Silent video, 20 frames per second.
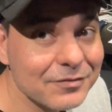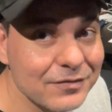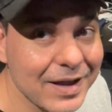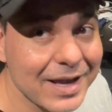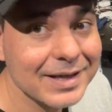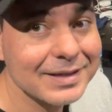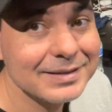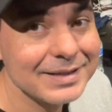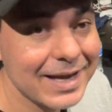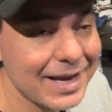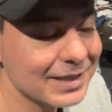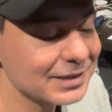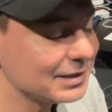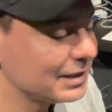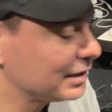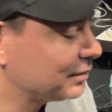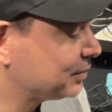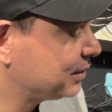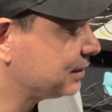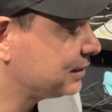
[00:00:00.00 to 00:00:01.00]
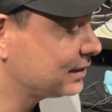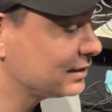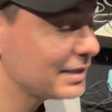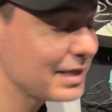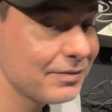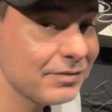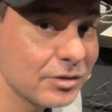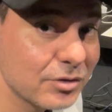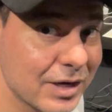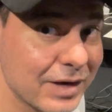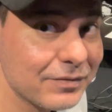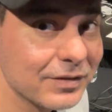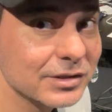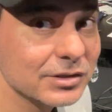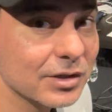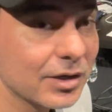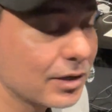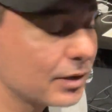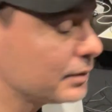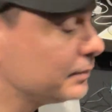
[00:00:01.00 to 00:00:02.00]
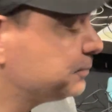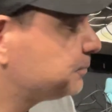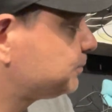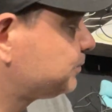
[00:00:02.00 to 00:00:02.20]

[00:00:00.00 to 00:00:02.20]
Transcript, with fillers: fantastic, but it does have a graphics card.